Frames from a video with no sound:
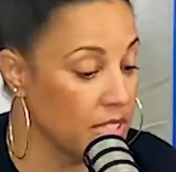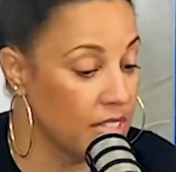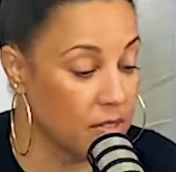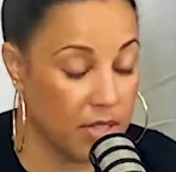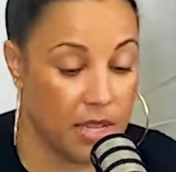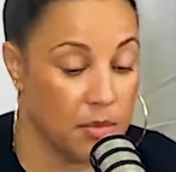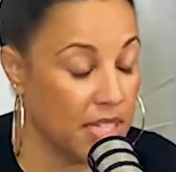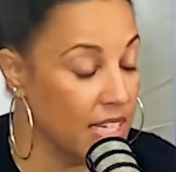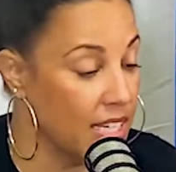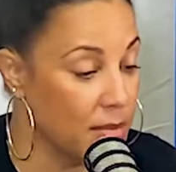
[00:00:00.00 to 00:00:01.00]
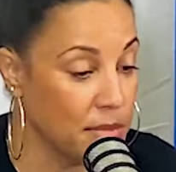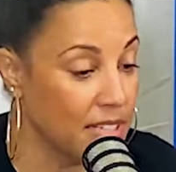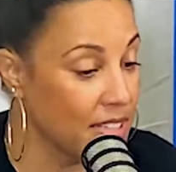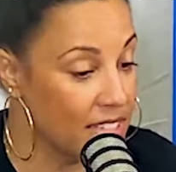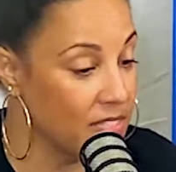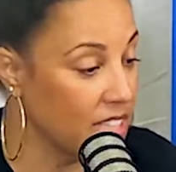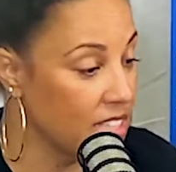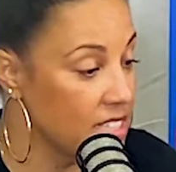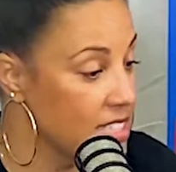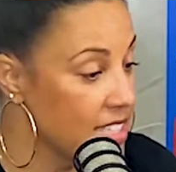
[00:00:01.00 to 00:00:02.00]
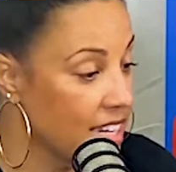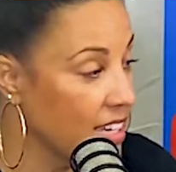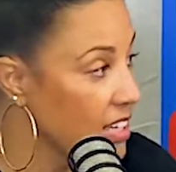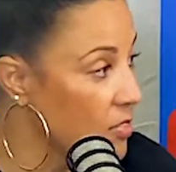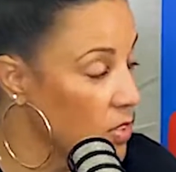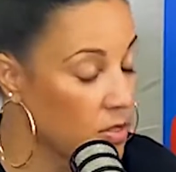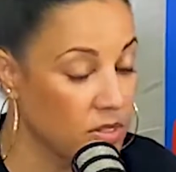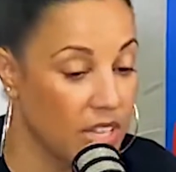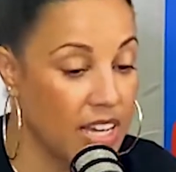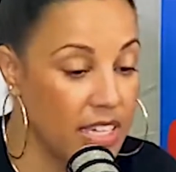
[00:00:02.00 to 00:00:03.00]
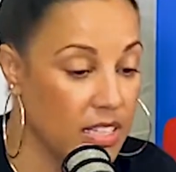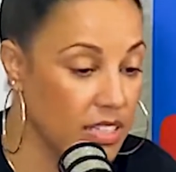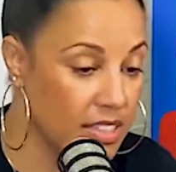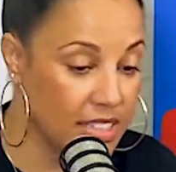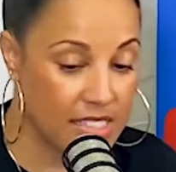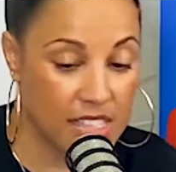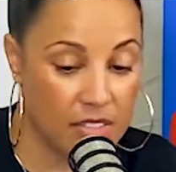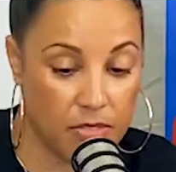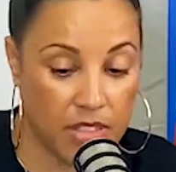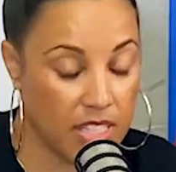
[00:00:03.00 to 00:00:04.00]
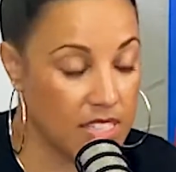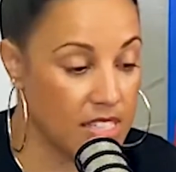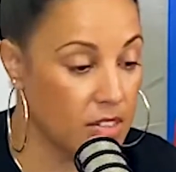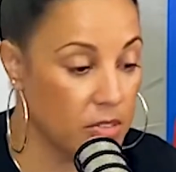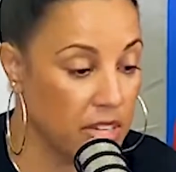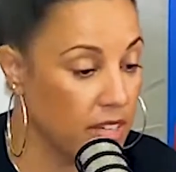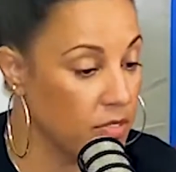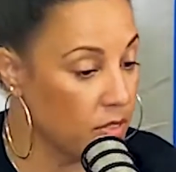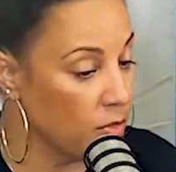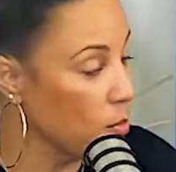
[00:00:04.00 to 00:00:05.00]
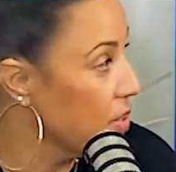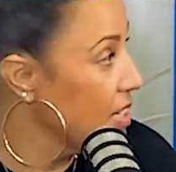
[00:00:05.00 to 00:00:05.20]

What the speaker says: not okay. But again, I'm not going to even get into that. If you're lying, that's not fit. That's not okay for everybody